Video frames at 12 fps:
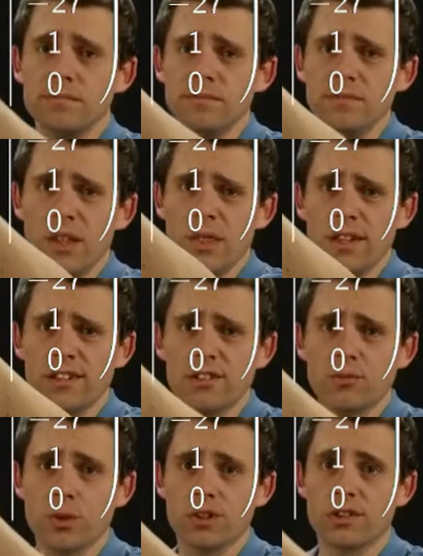this
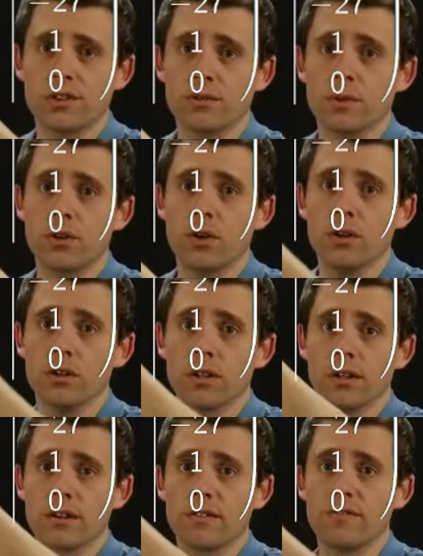is what's going to be called
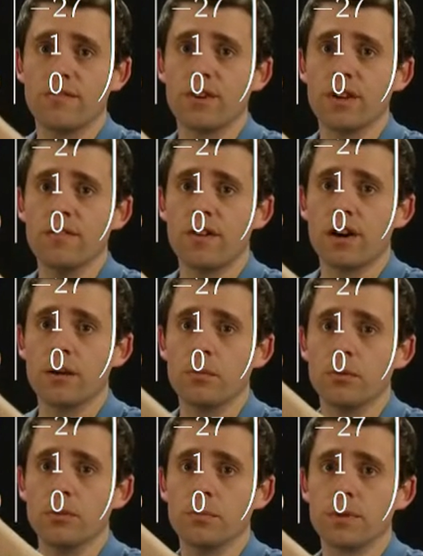like free
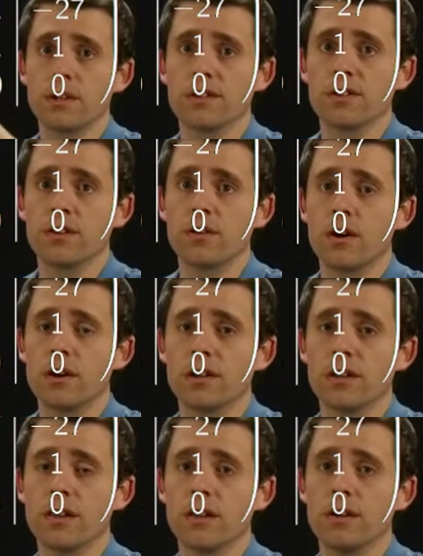variable because there
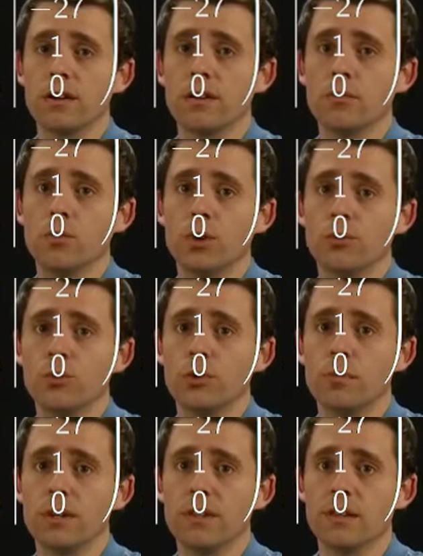are the what
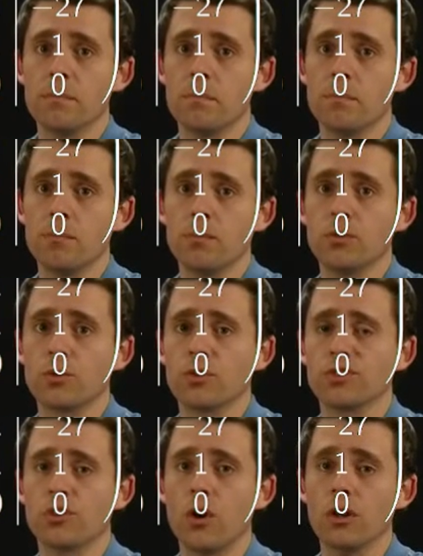would be the
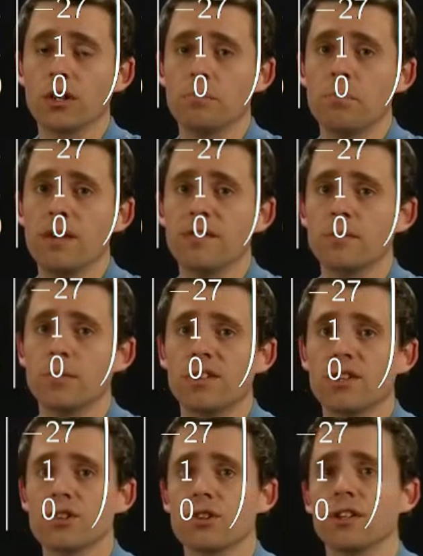it's called the pivot
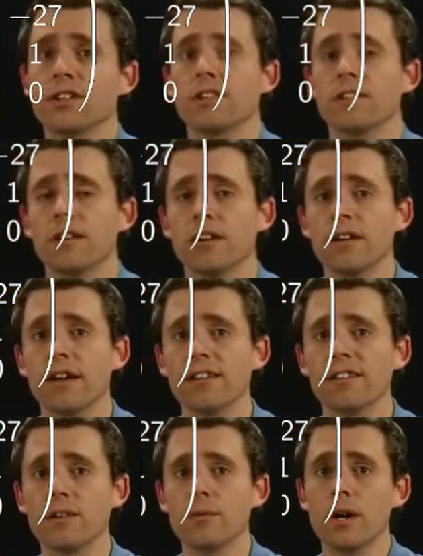position is uh, a
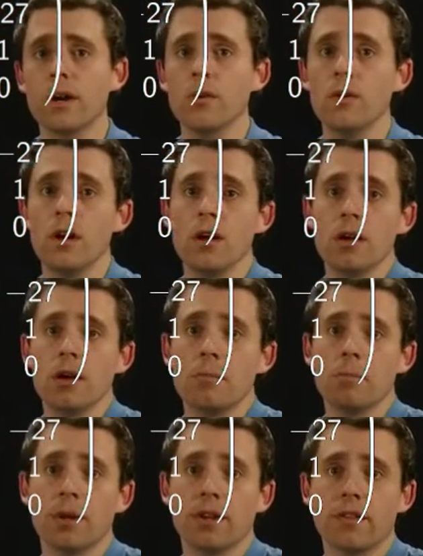zero,
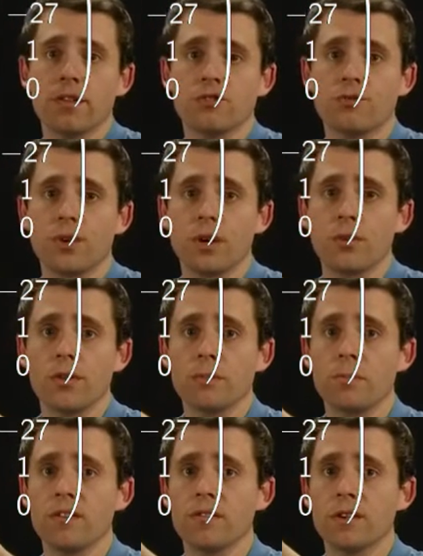but in this row the
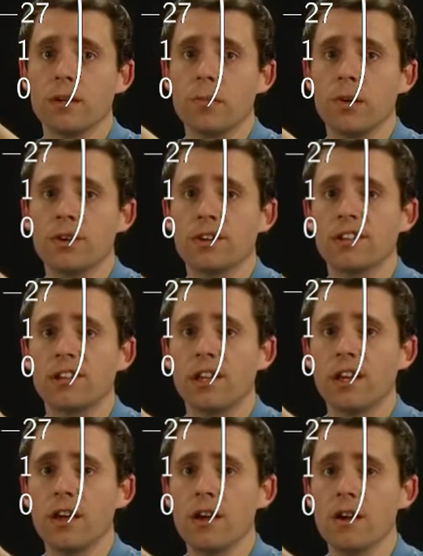pivot appears
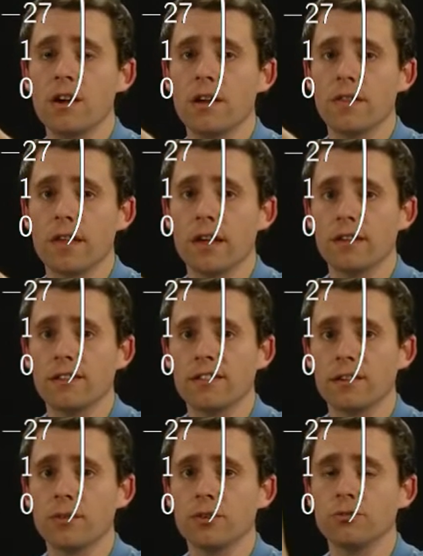here and then
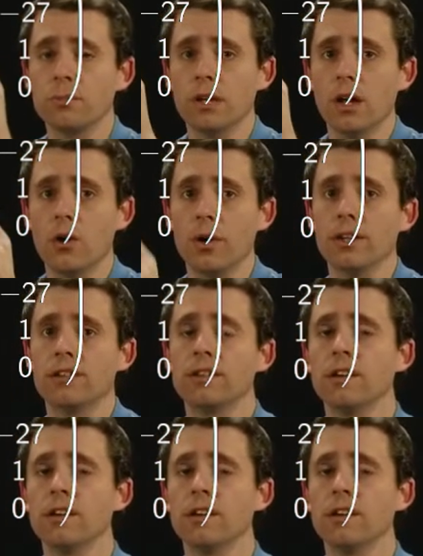zeros below it.